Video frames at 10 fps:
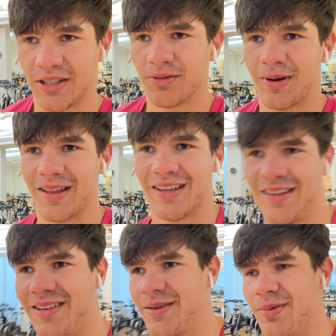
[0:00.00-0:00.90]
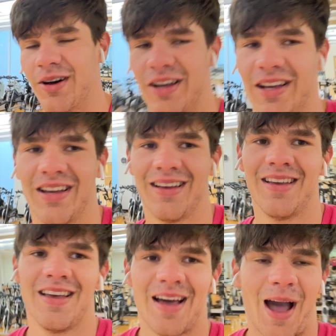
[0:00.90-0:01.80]
here by then. But,
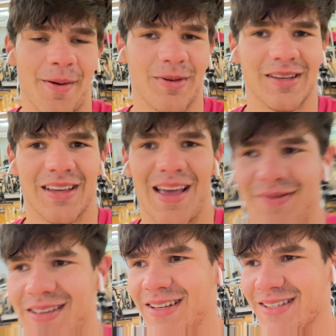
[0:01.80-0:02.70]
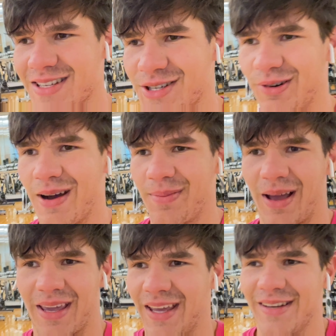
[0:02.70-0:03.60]
I mean, if he doesn't show up, I
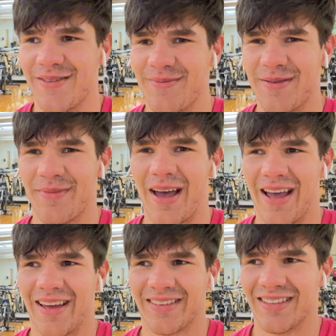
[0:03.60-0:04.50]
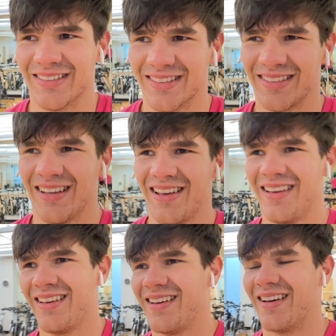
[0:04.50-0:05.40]
can't even be mad, because
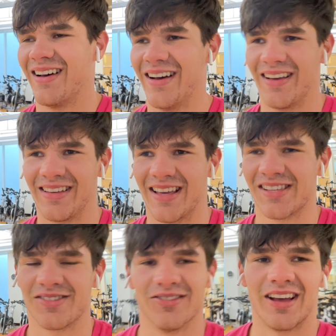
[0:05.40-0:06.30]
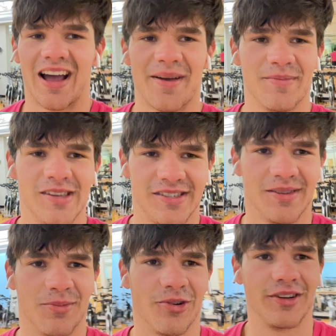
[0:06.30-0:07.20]
uh, yesterday I missed the
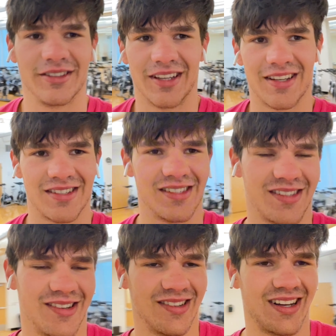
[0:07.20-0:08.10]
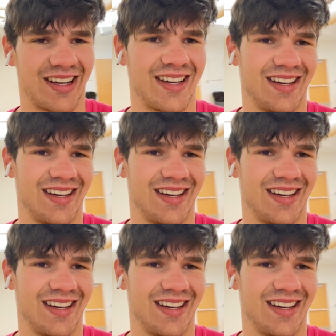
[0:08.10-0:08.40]
morning session. So, like,